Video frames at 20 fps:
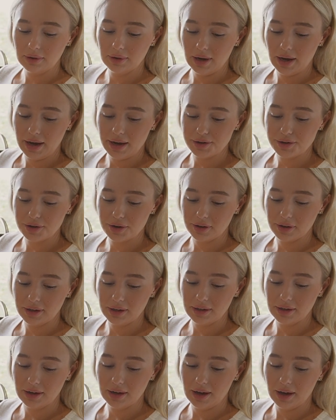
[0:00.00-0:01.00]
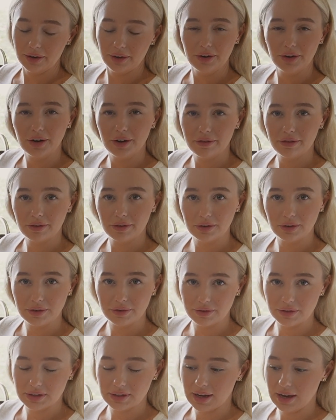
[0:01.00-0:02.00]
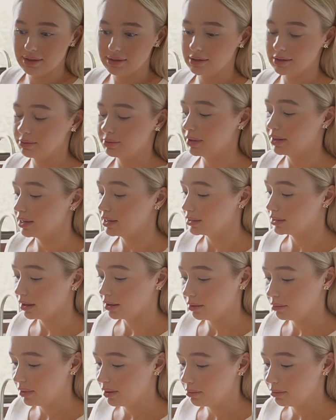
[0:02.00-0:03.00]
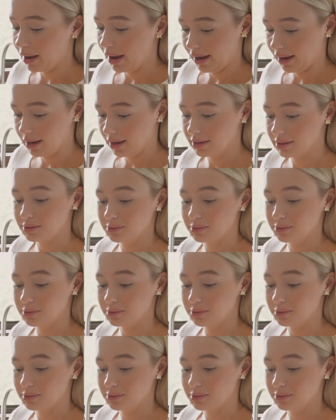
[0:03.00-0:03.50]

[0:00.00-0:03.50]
actually, I don't know if they're all different sizes, but they sell them in packets.